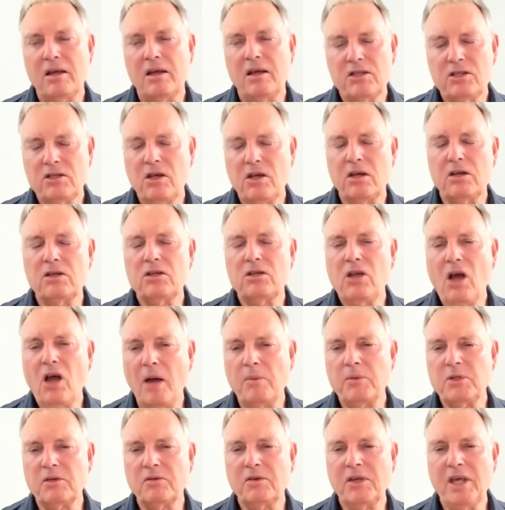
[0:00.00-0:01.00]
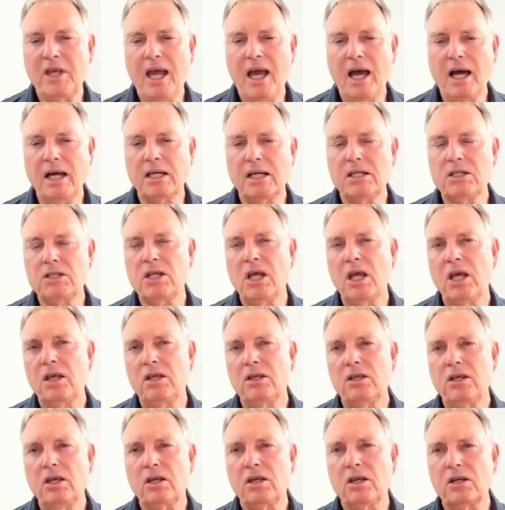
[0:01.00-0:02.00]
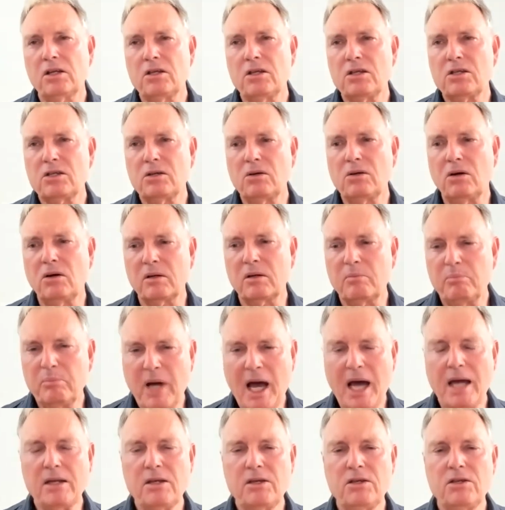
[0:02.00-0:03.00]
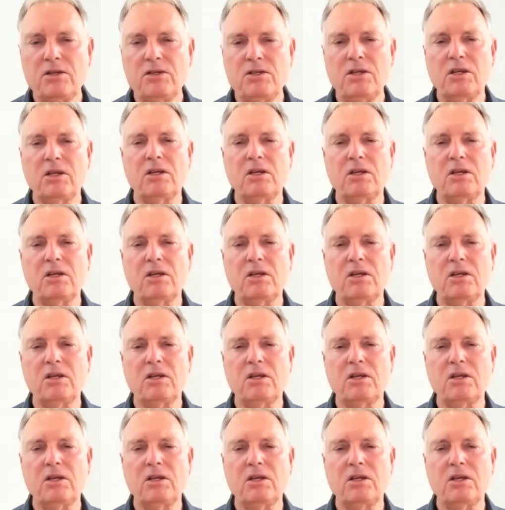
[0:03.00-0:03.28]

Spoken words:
certain types of counters. You can sort buttons,